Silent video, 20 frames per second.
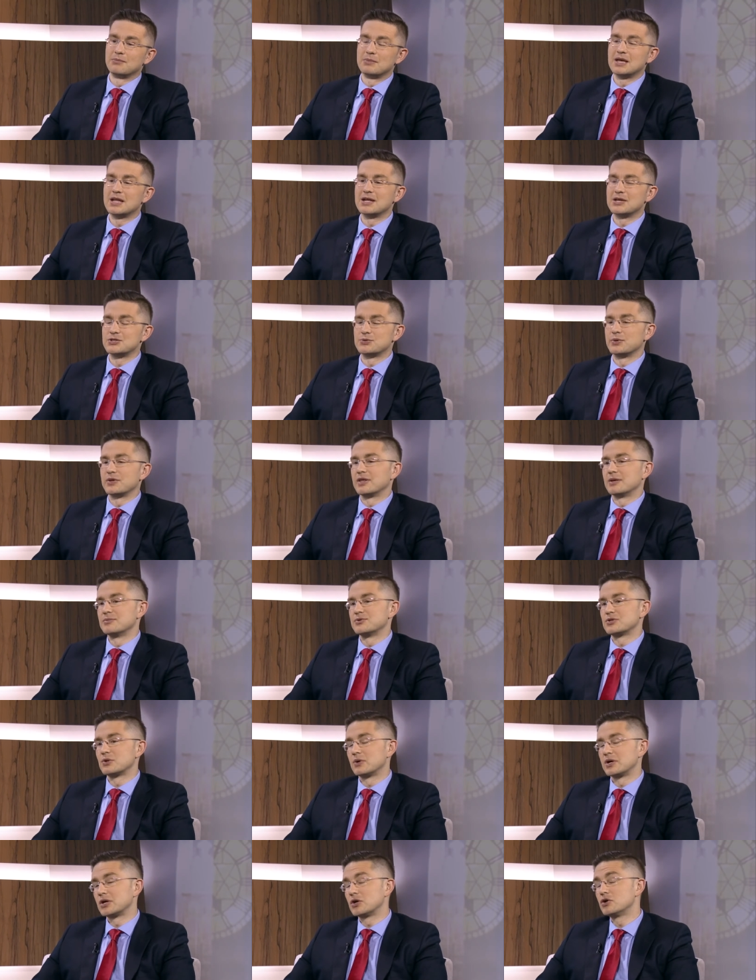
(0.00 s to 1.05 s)
meetings with him,
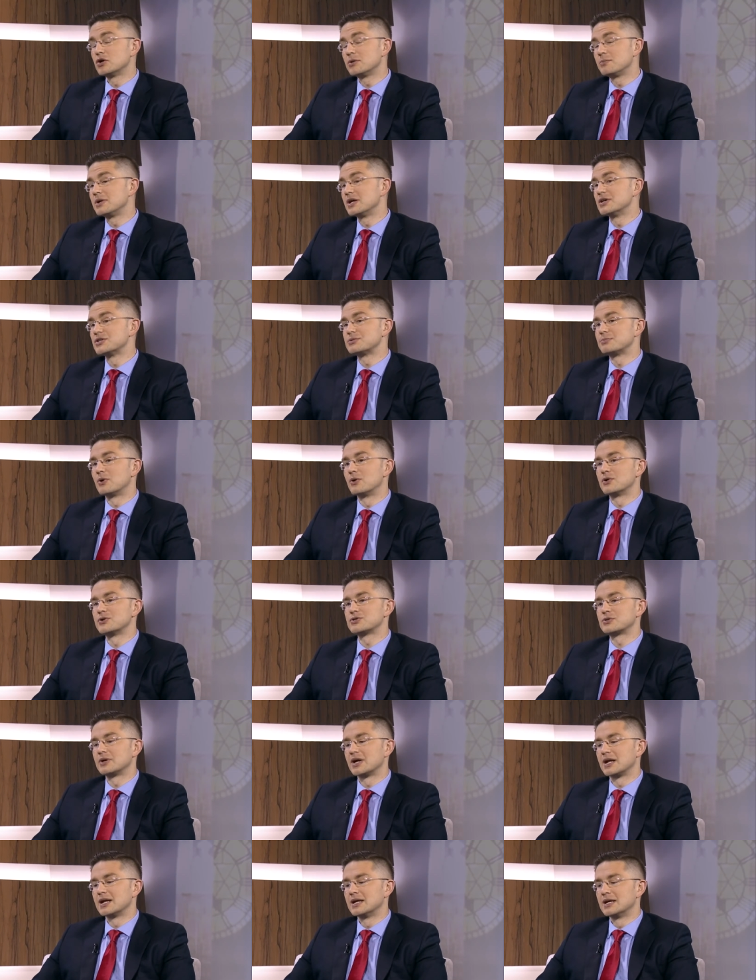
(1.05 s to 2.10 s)
so it could be a
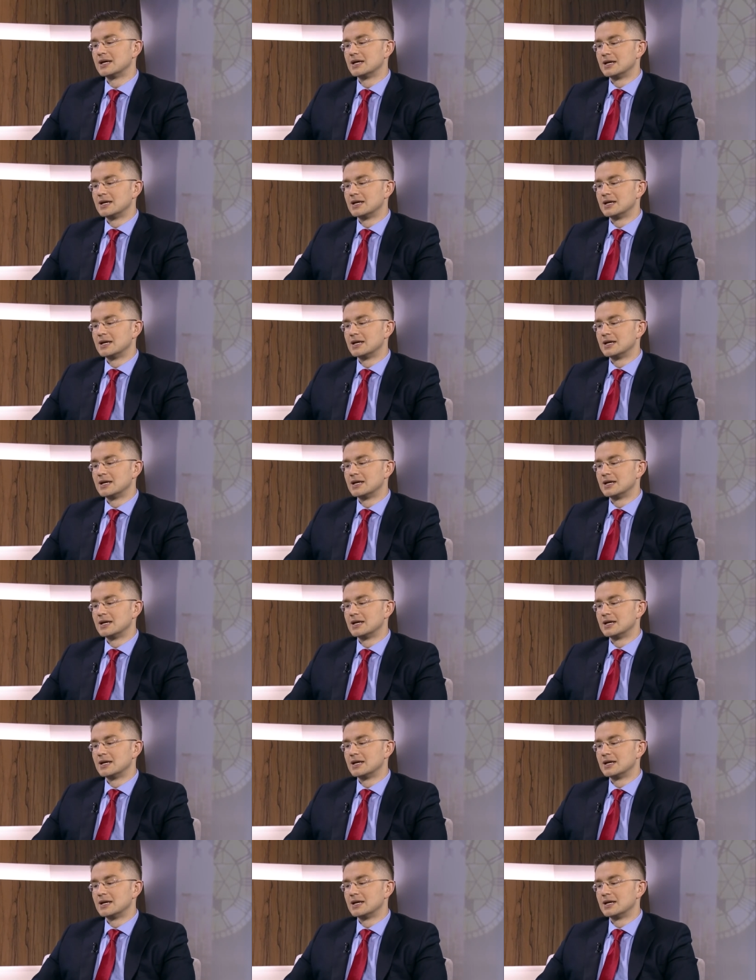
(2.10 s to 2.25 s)
smokescreen.